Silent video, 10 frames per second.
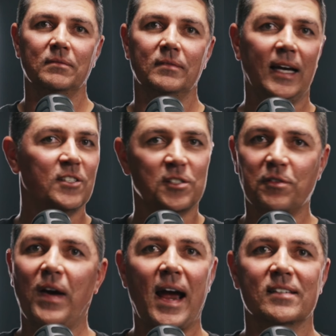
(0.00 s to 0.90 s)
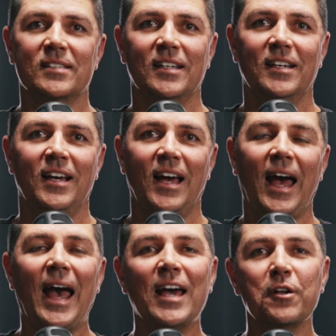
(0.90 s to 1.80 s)
That's just the facts.
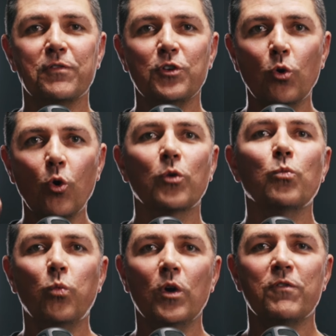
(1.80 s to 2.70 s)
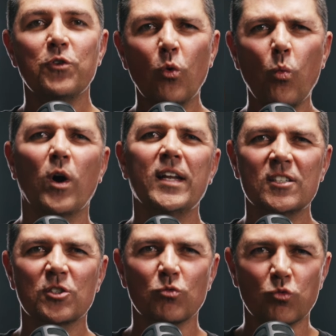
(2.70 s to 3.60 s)
And if you're wanting
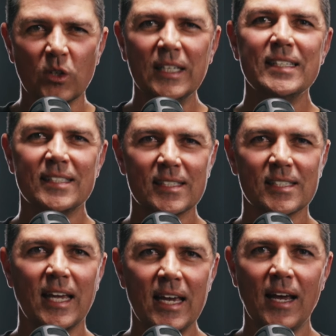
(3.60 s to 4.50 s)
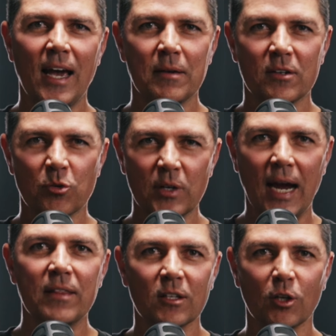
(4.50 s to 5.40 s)
to really succeed and
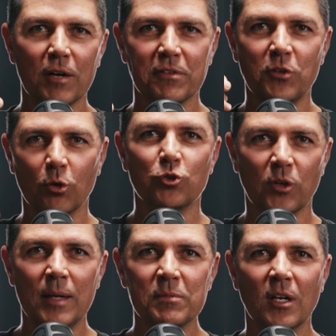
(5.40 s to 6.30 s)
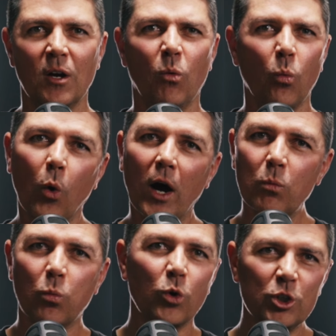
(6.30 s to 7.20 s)
create the life of your dreams, why
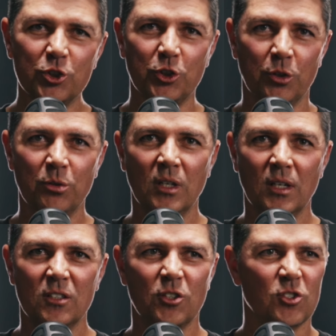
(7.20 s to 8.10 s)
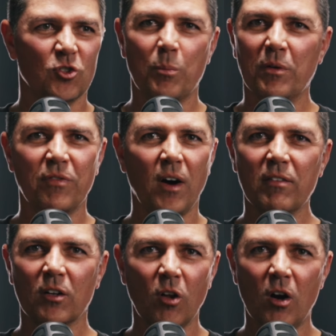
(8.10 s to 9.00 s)
would you just stop at 5
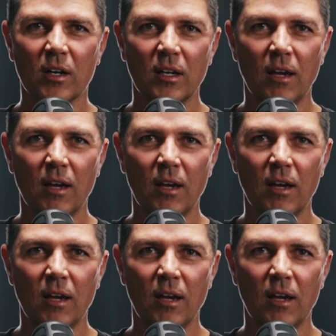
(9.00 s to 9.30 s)
o'clock?